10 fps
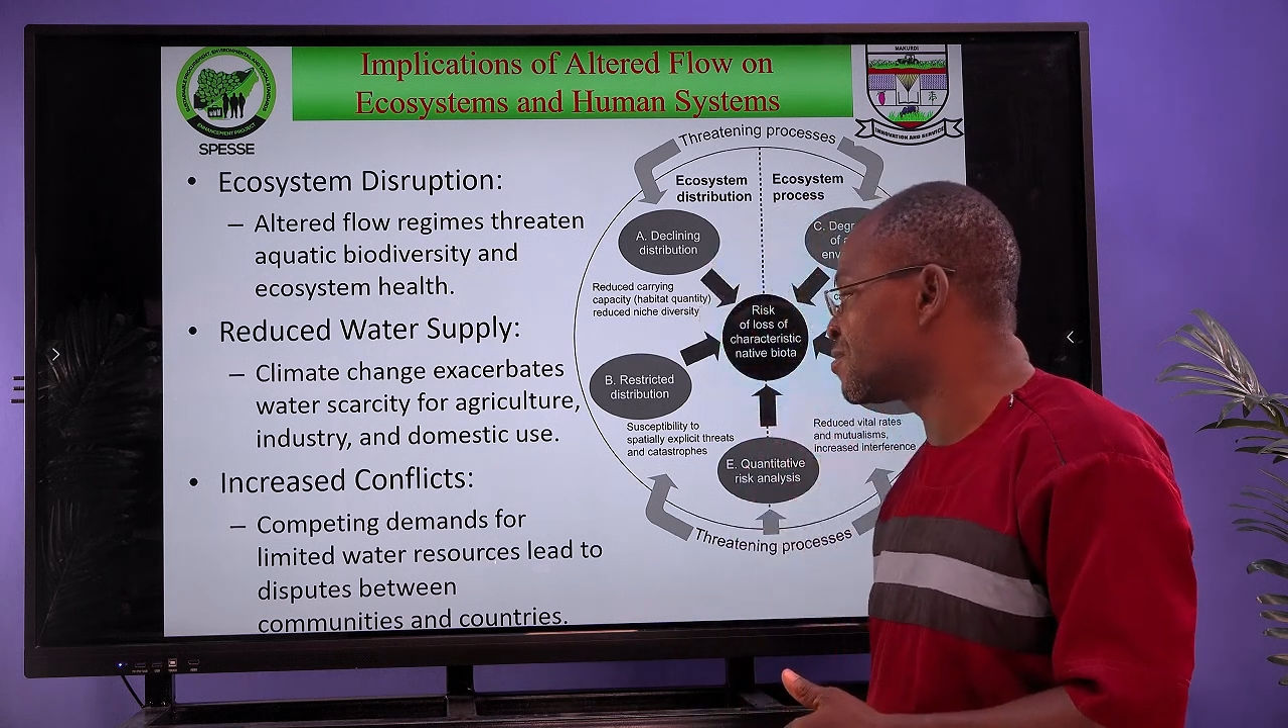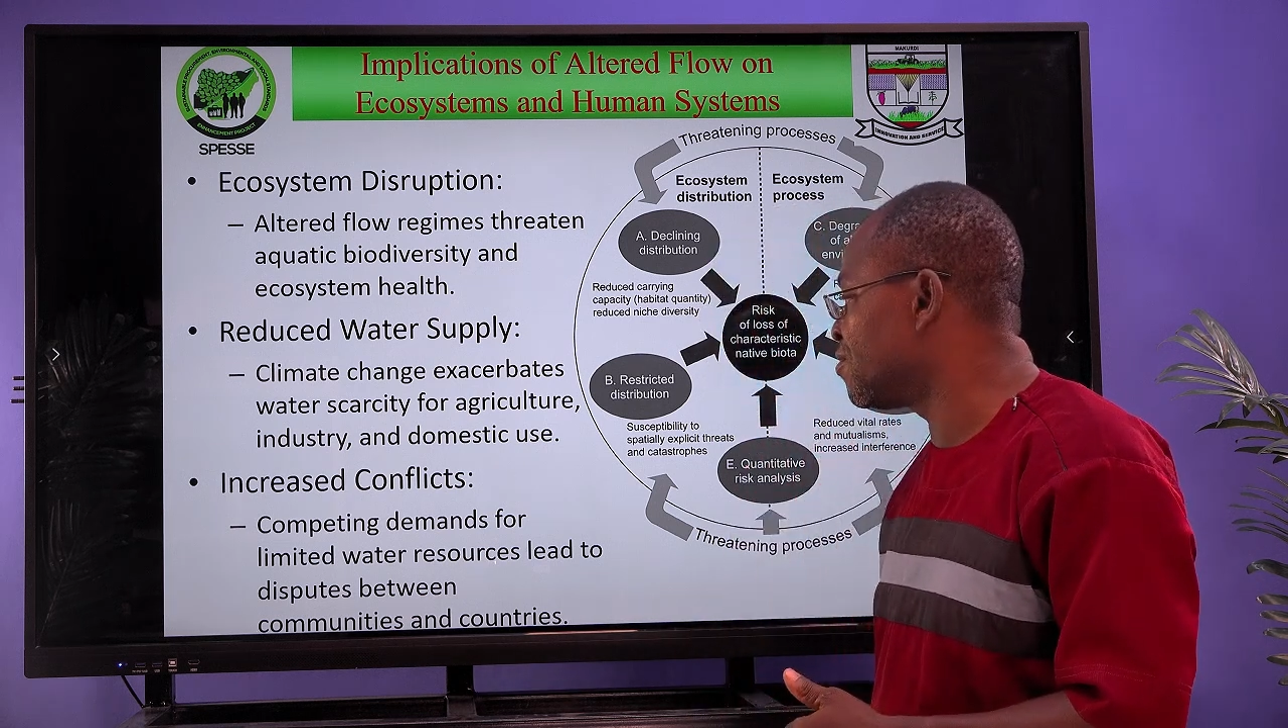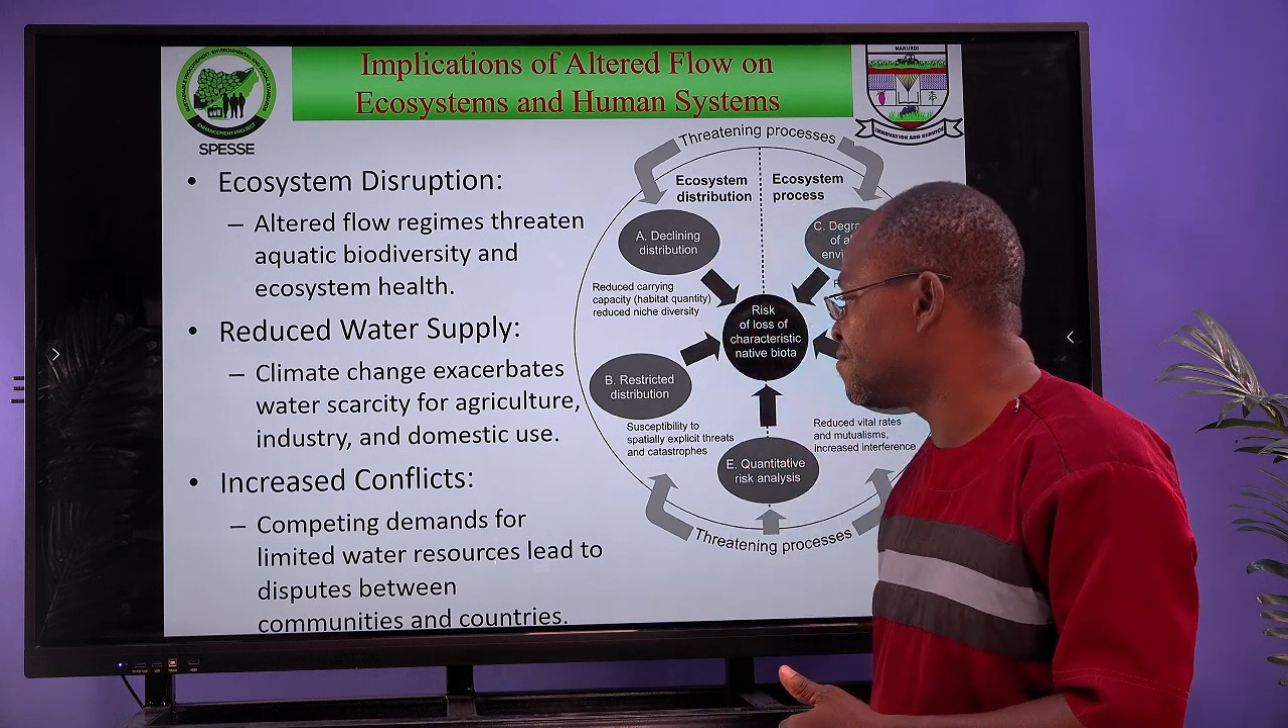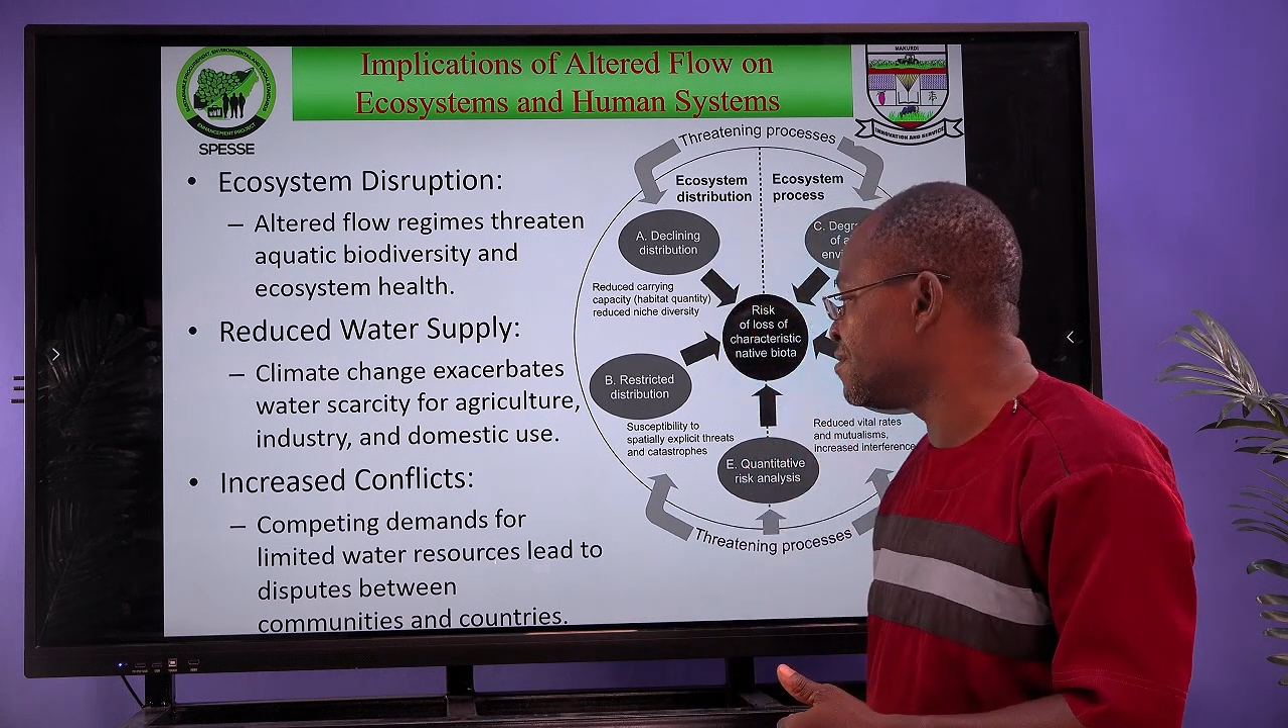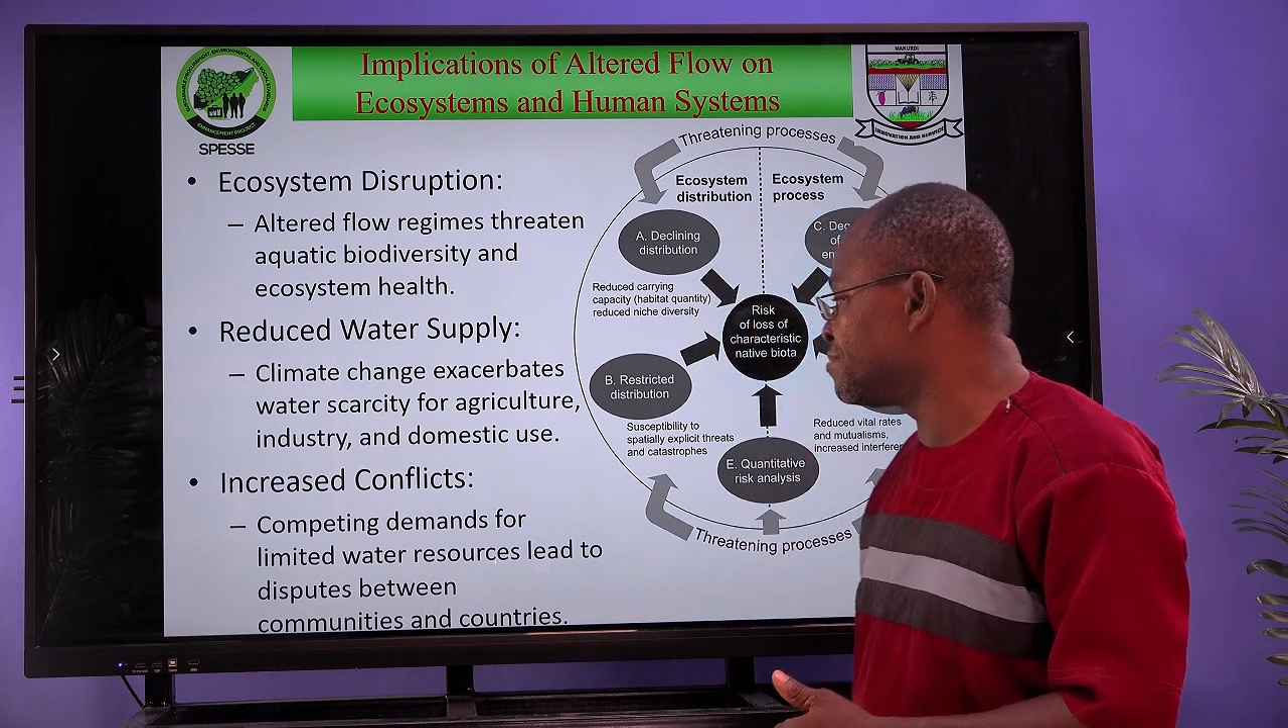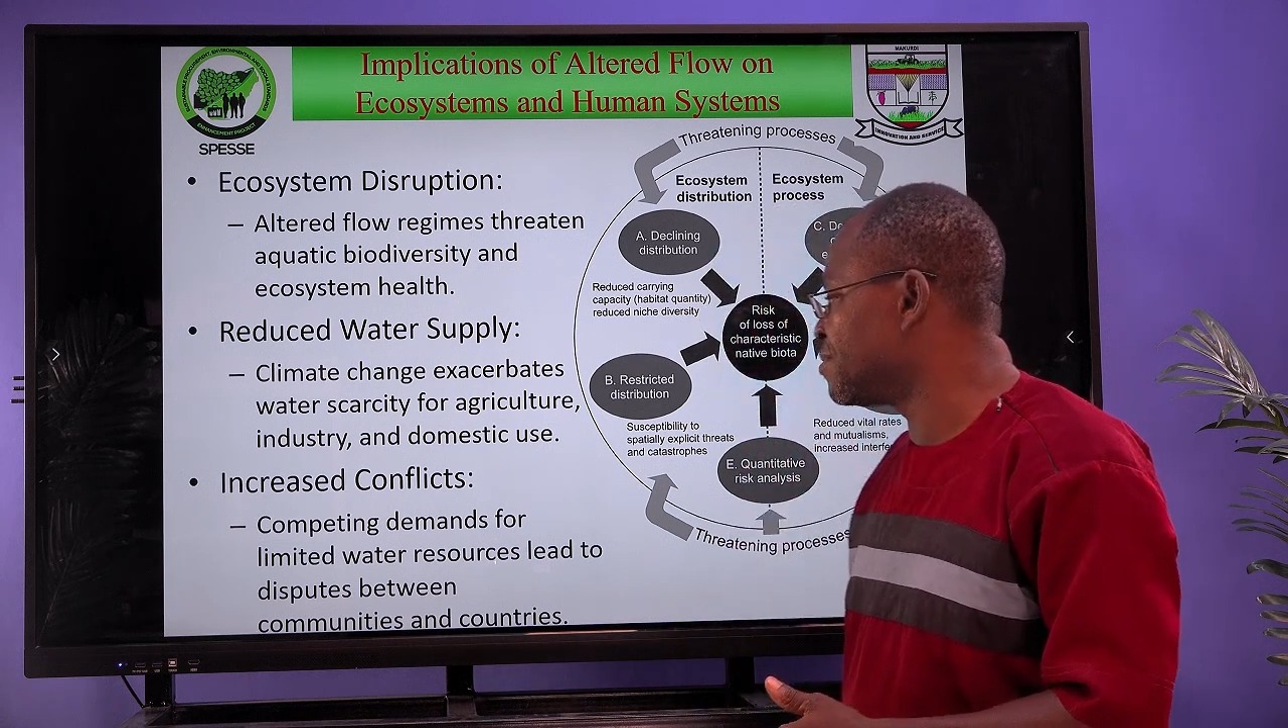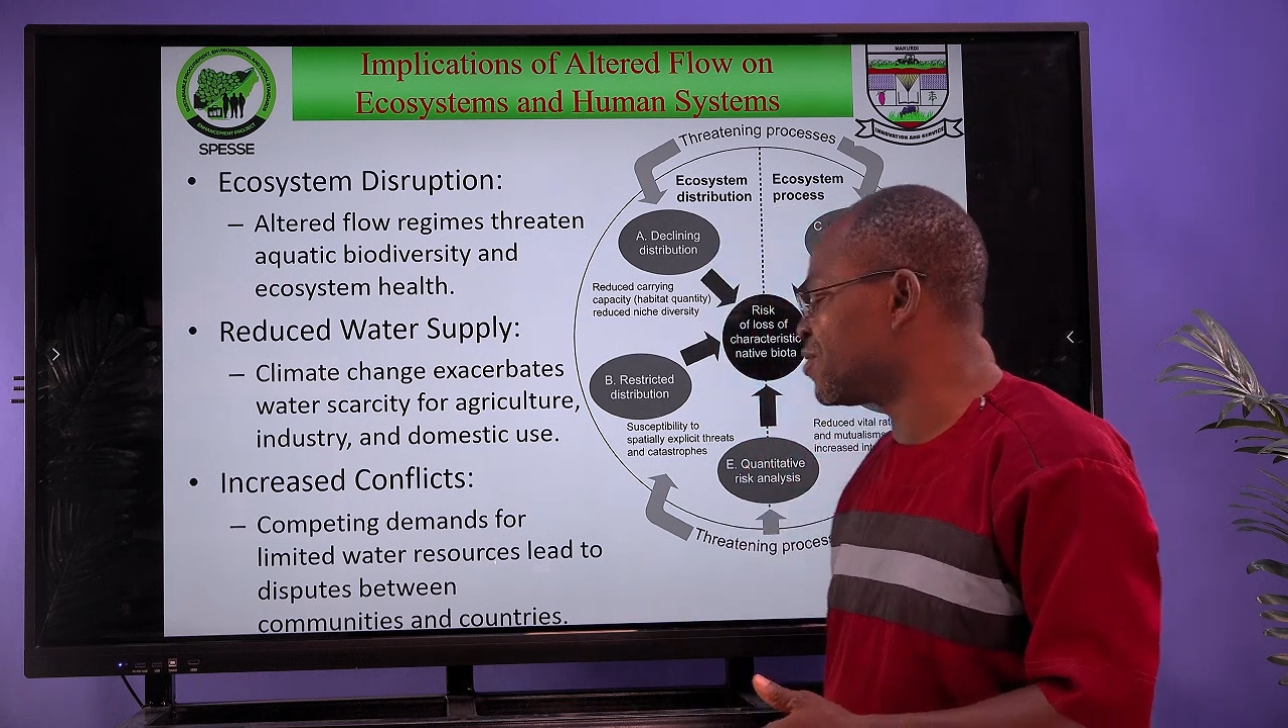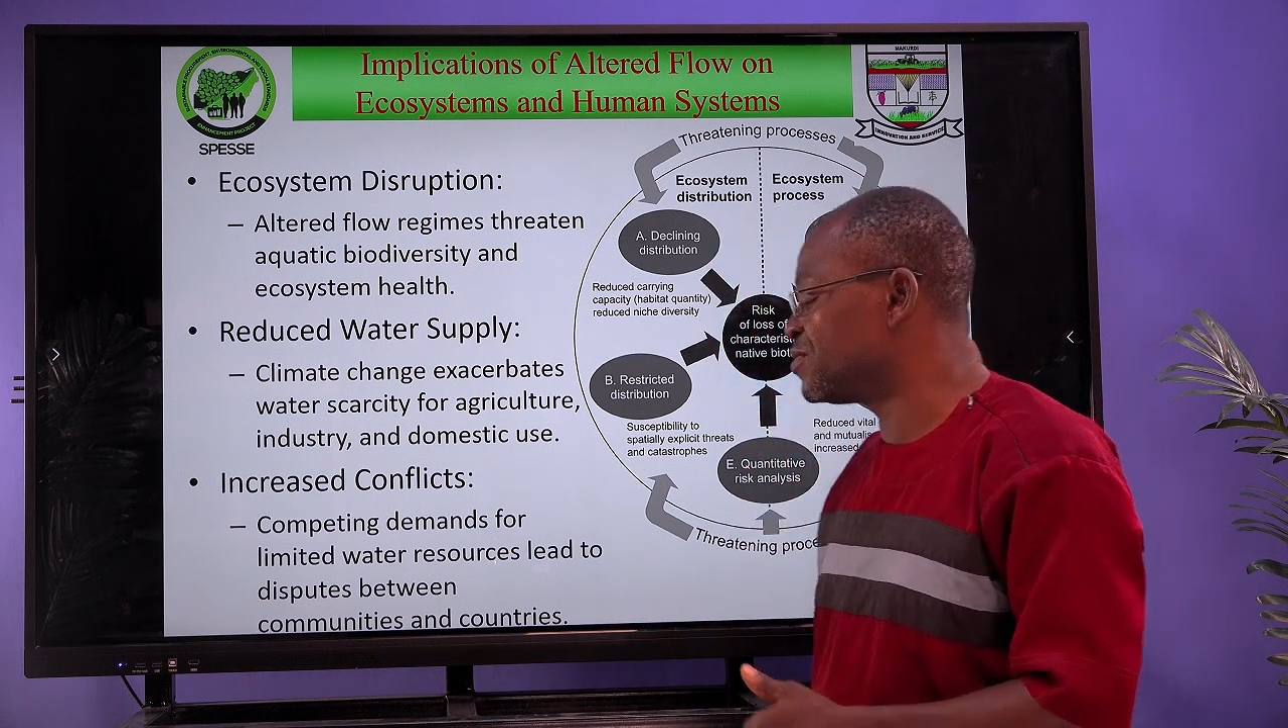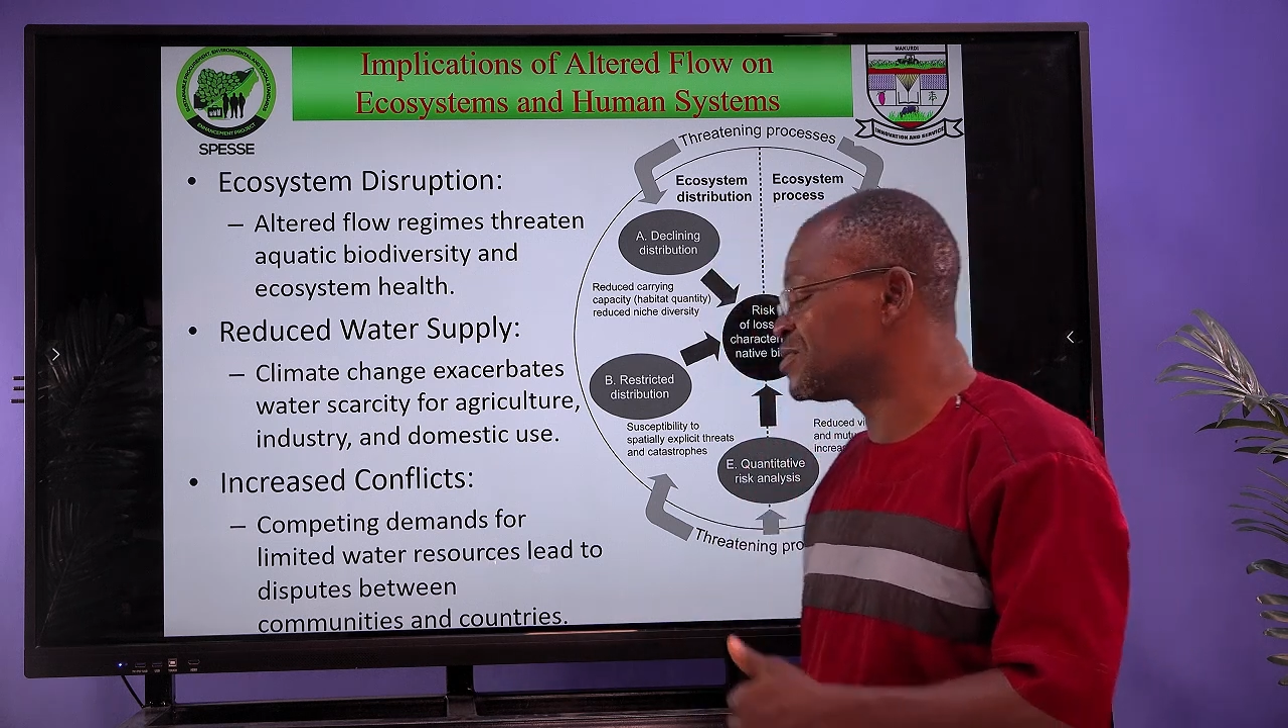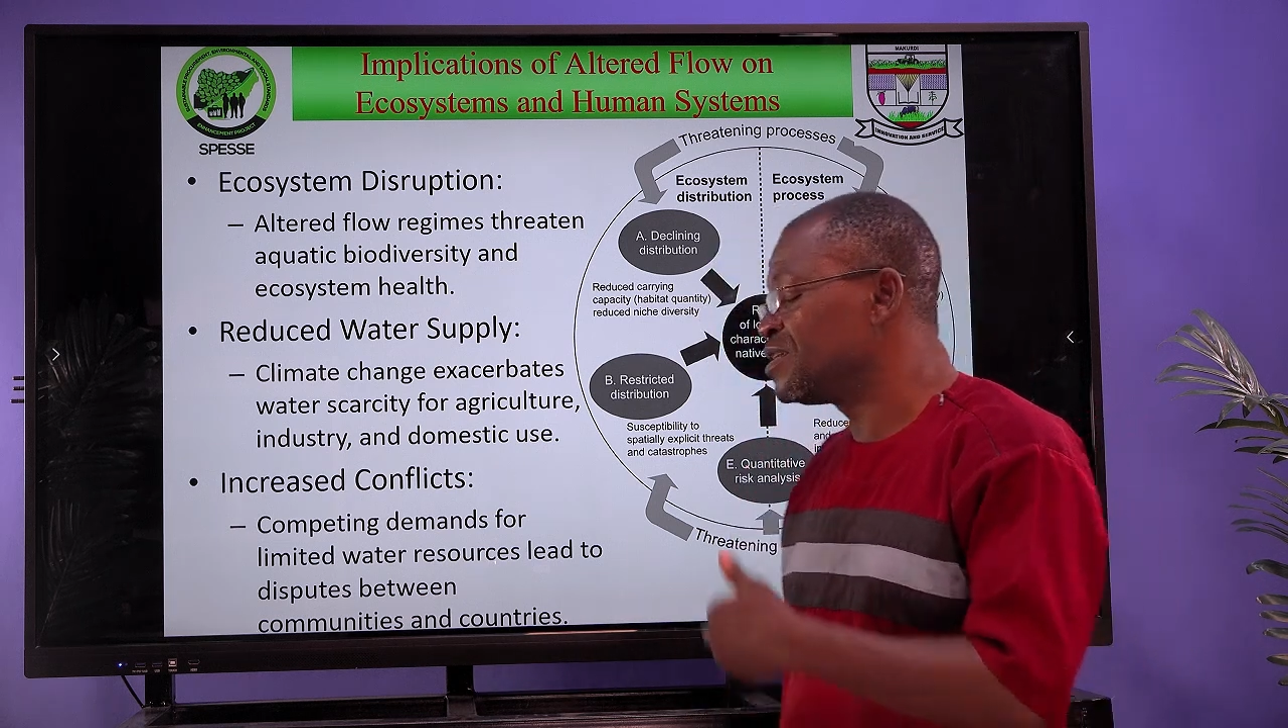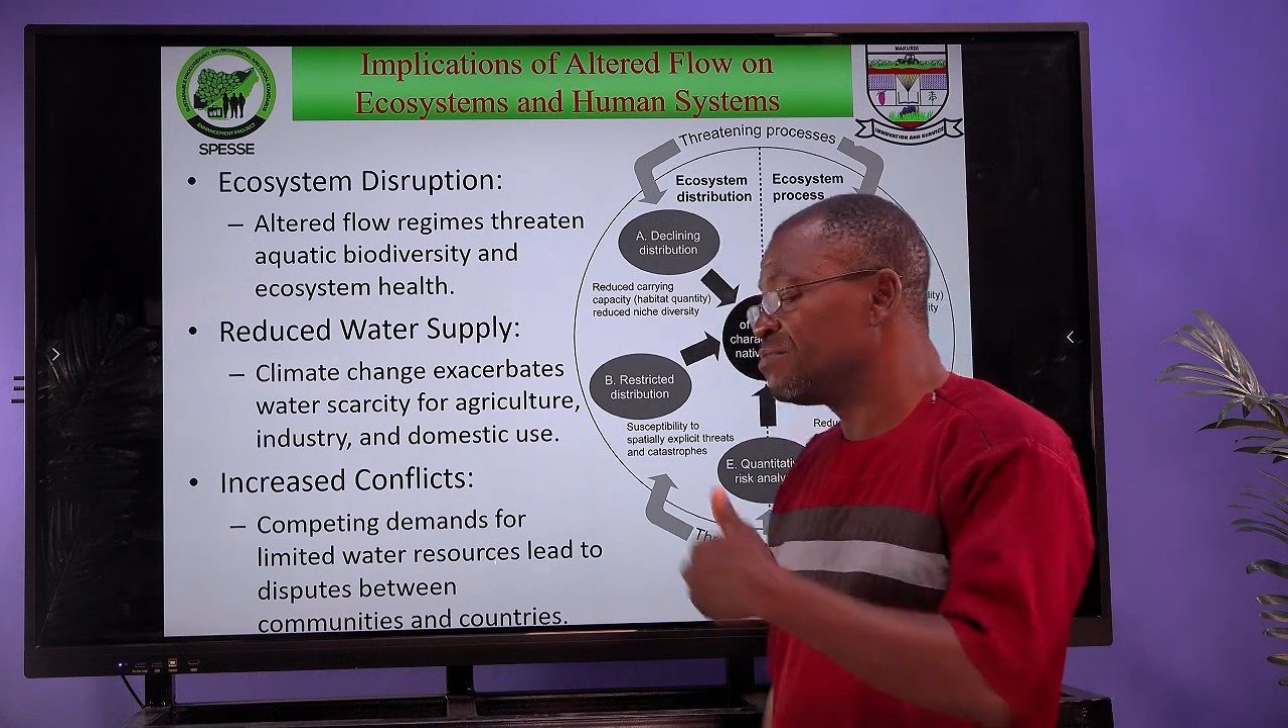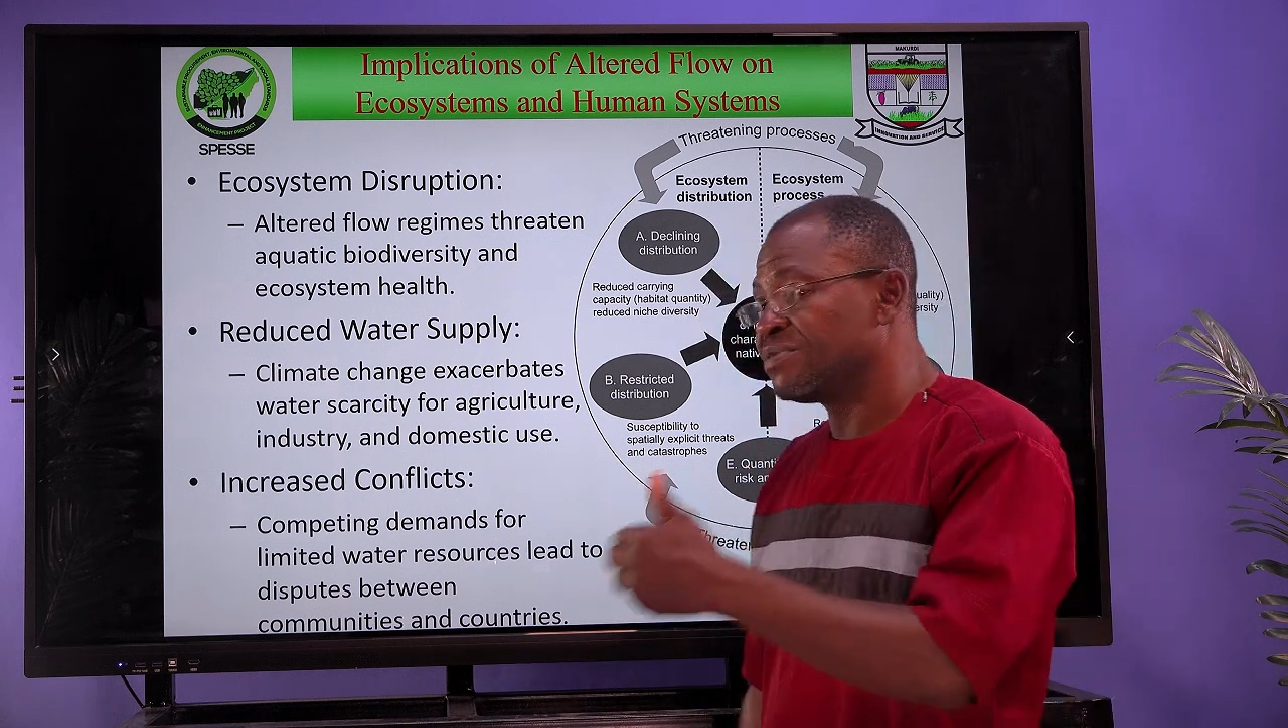conflict because